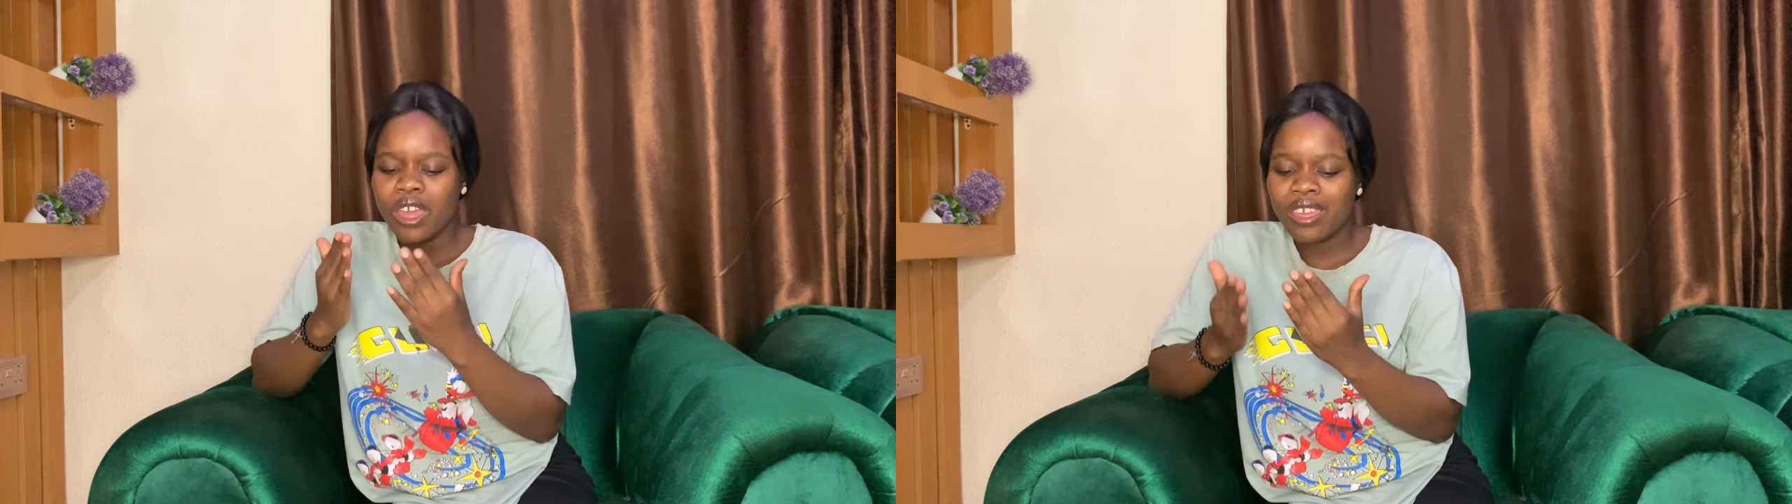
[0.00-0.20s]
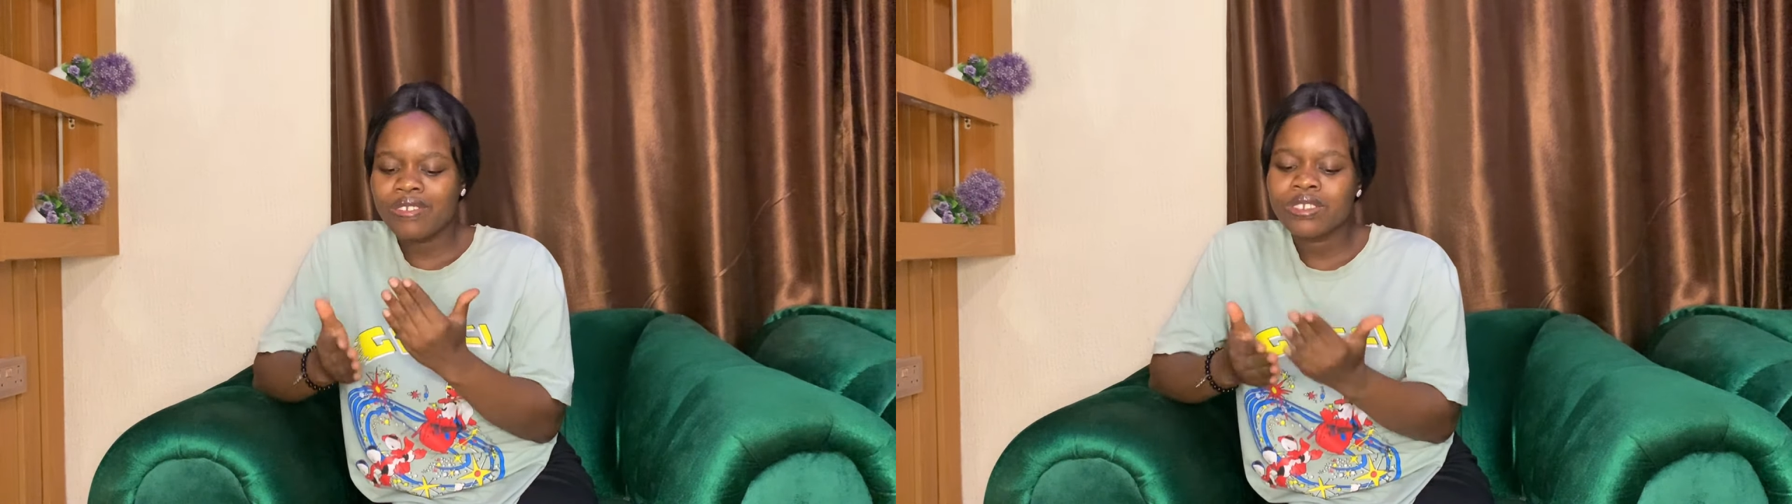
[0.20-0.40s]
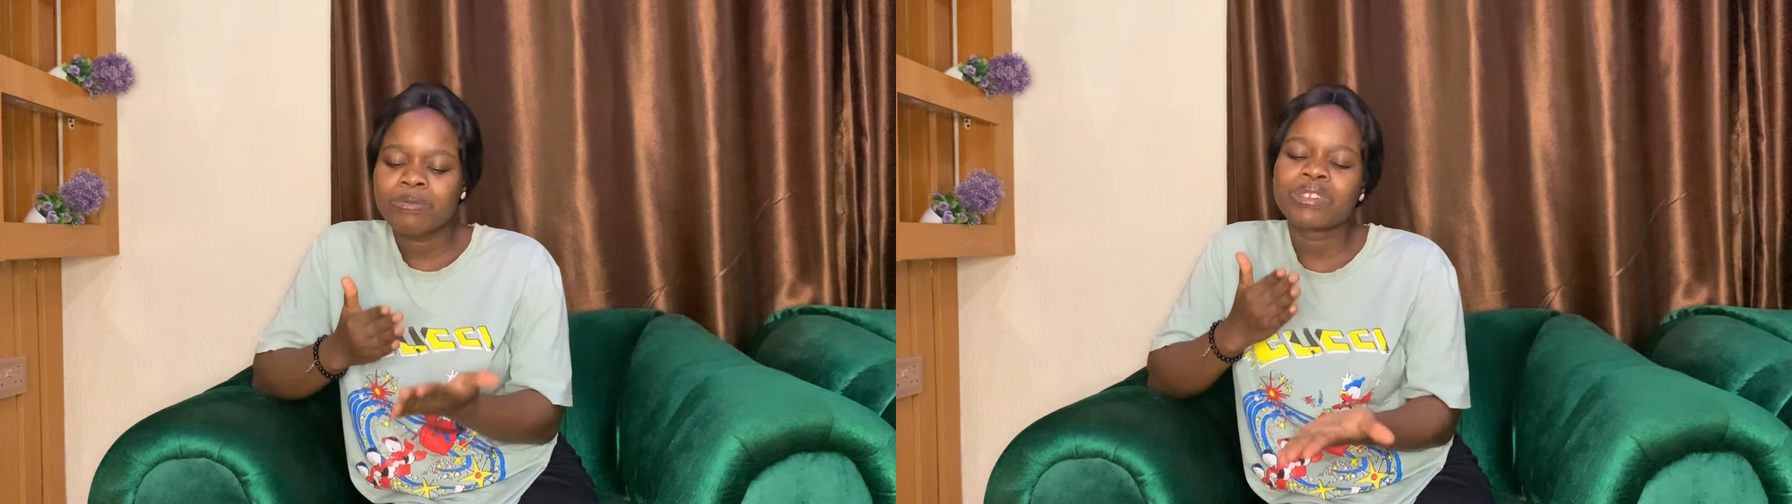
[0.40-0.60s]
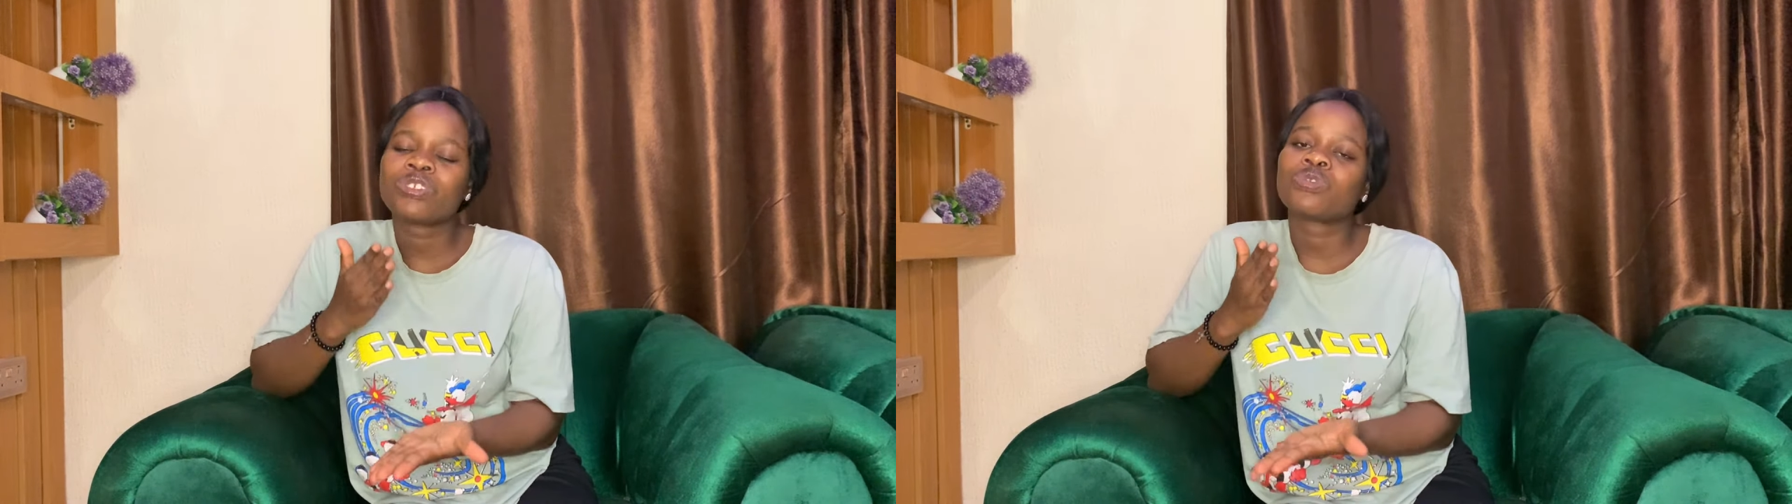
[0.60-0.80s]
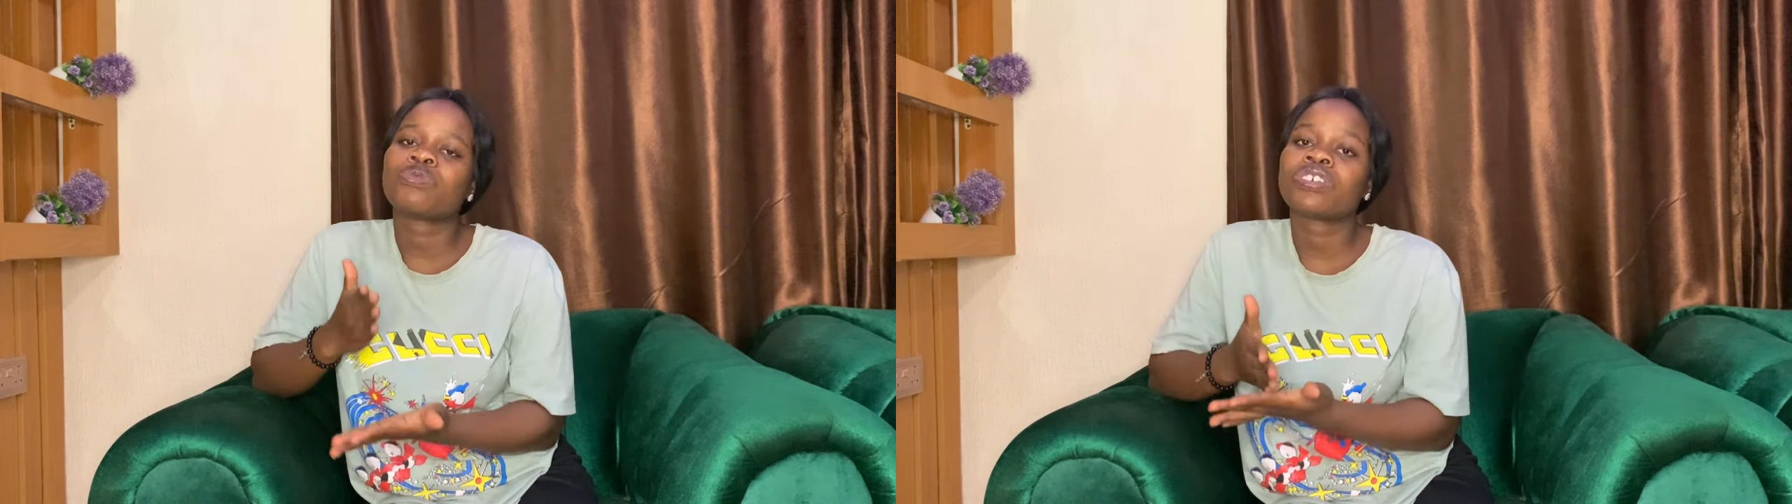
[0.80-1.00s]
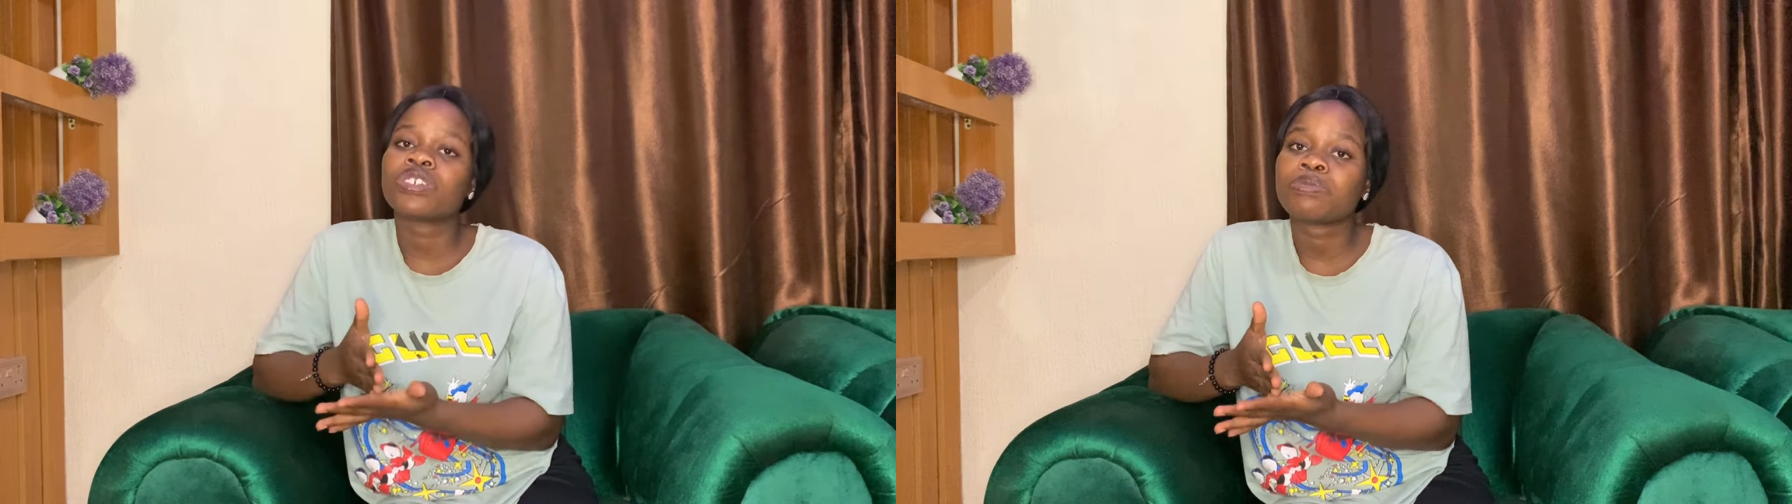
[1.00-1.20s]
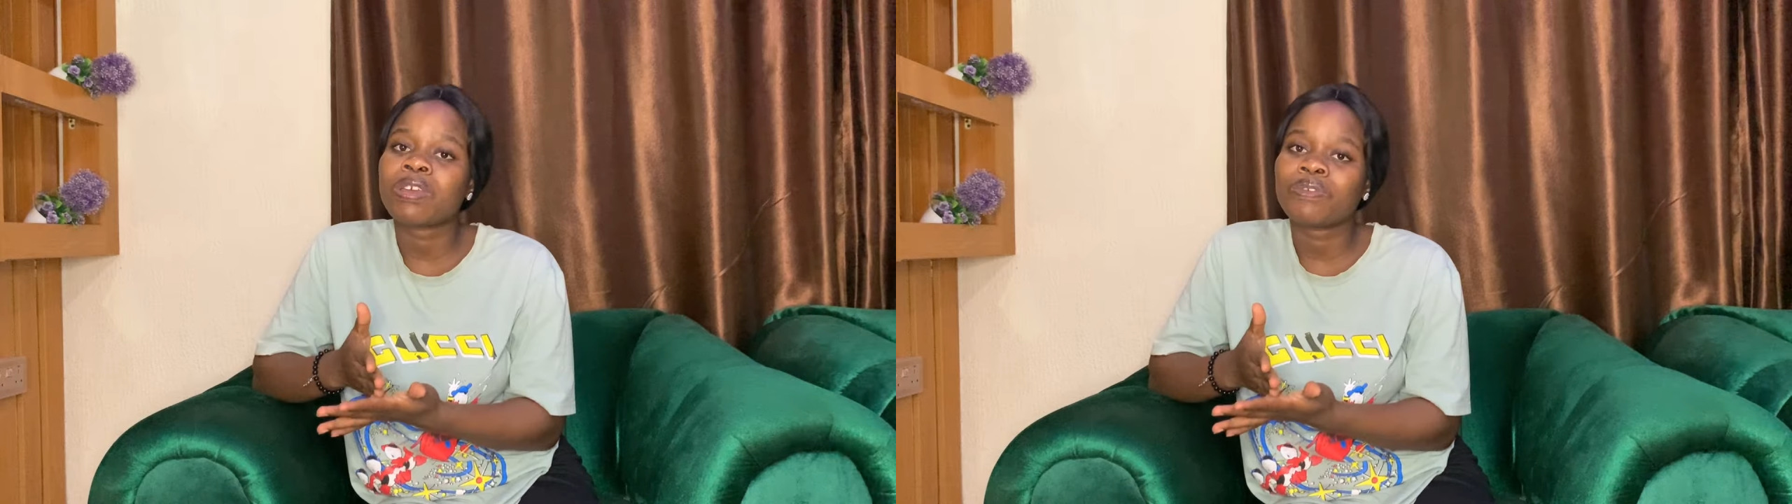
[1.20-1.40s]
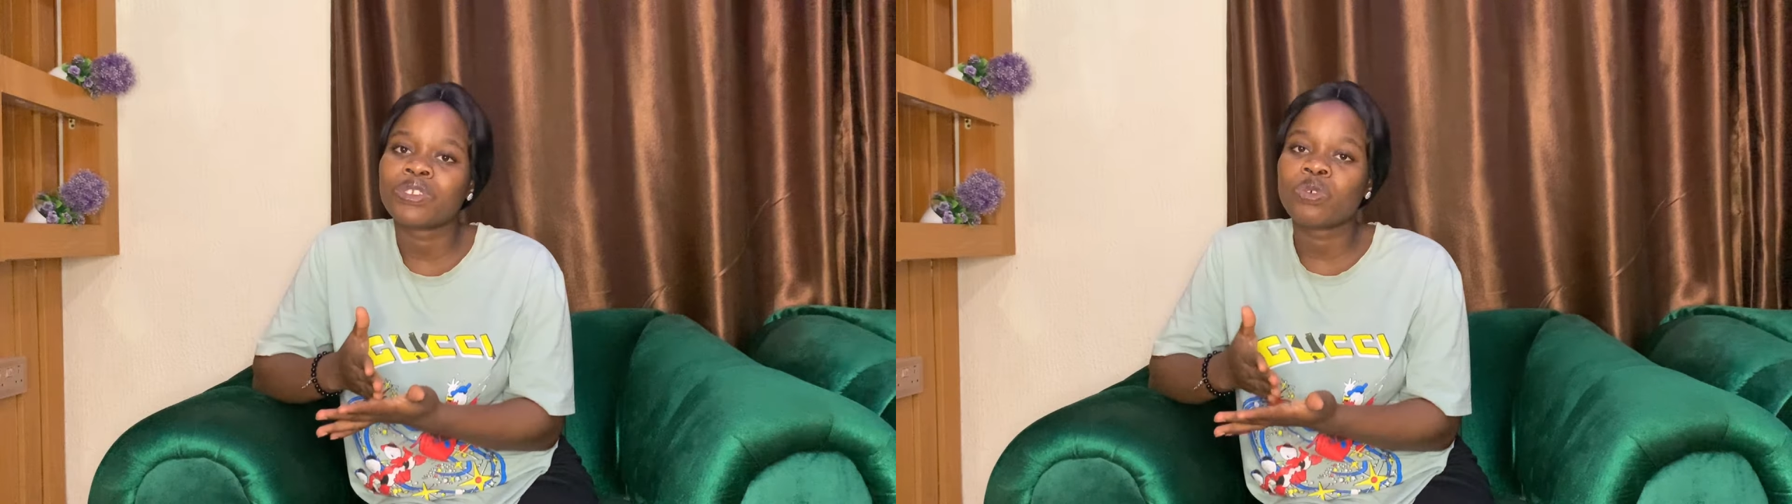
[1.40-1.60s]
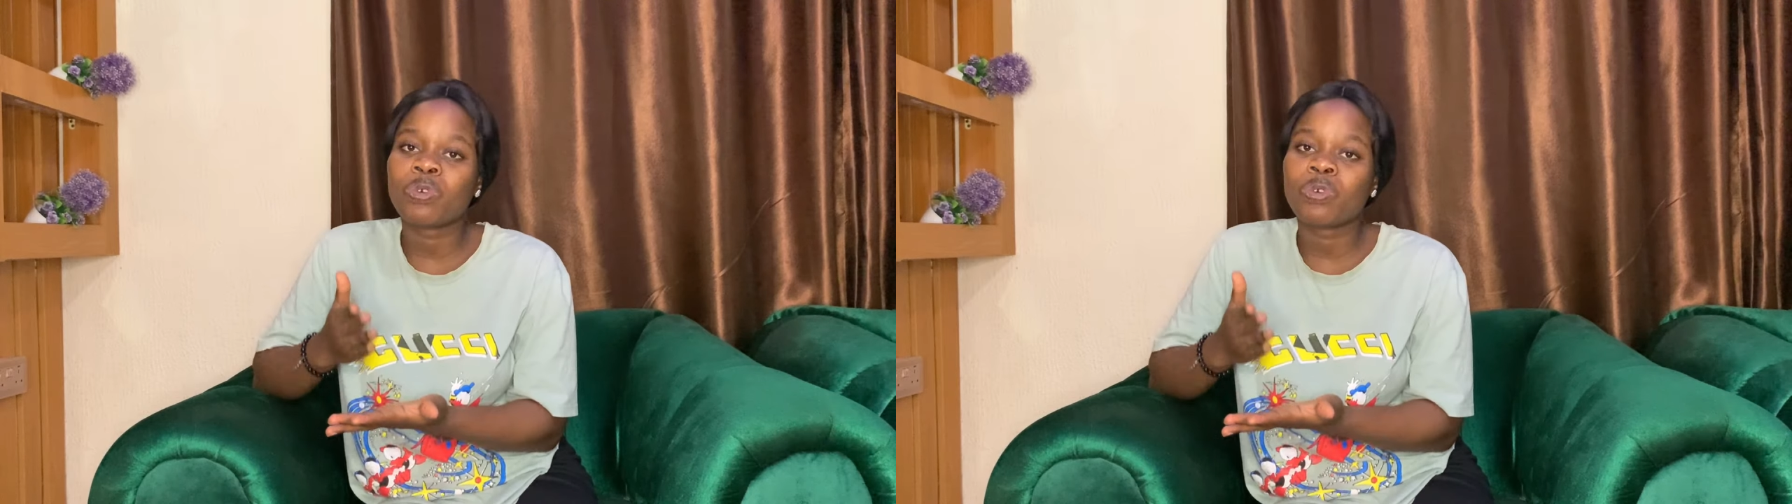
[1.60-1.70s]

if somebody watches my video,